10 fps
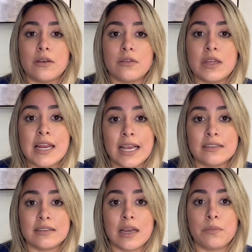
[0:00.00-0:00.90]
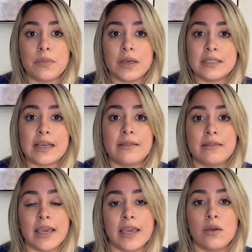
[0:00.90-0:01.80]
the next step is that
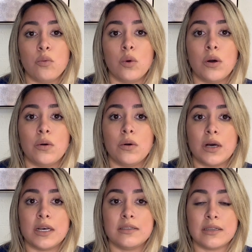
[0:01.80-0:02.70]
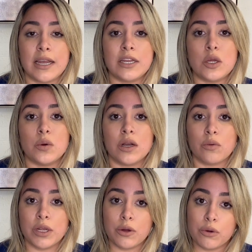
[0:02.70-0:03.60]
they will assign you a
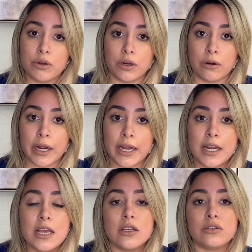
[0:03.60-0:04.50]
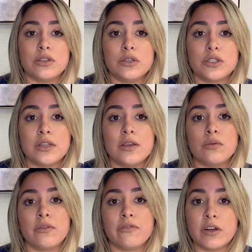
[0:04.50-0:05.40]
recruiter, right? So usually
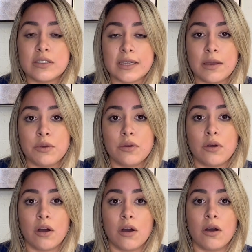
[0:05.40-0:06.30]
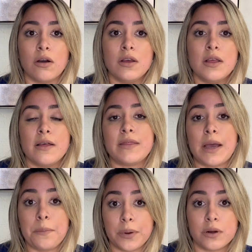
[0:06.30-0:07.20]
the first time you call,
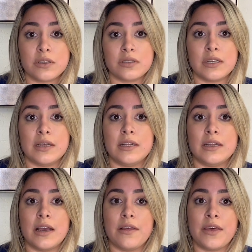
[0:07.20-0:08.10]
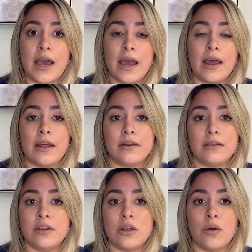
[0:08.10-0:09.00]
that person that,
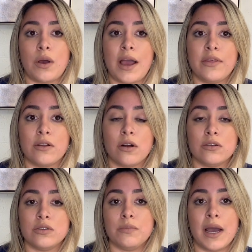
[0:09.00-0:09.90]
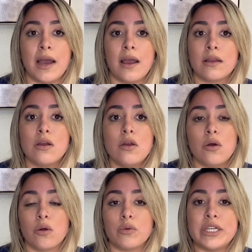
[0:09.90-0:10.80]
either calls you back
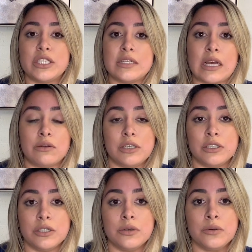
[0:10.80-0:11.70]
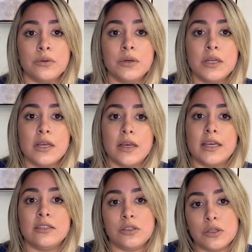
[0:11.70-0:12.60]
or reaches out to you
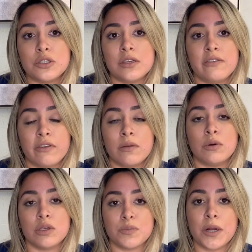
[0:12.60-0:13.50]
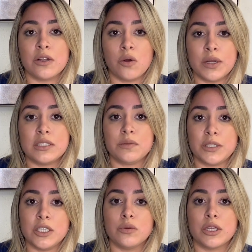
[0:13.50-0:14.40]
is usually for the most part going to
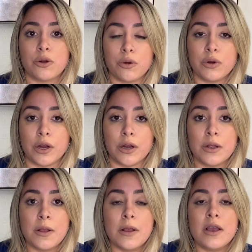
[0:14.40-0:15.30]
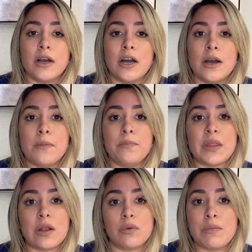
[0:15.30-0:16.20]
be your recruiter.
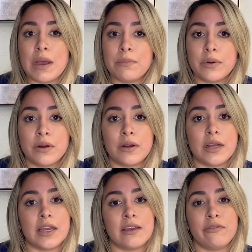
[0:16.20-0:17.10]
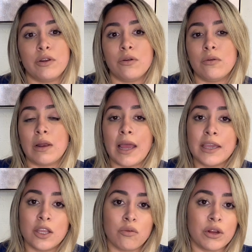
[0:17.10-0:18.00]
Remember, if you don't
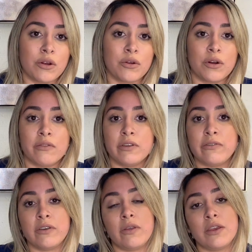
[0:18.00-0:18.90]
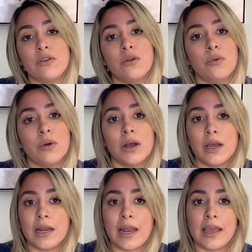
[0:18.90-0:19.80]
like your recruiter, if you feel that, you know
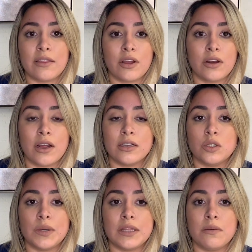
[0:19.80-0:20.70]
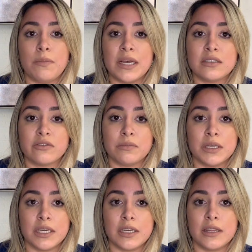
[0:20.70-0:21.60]
what, like they're not doing the best for
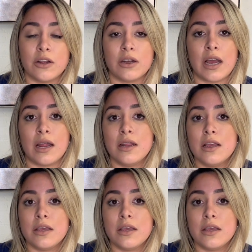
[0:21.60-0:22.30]
me, they're not,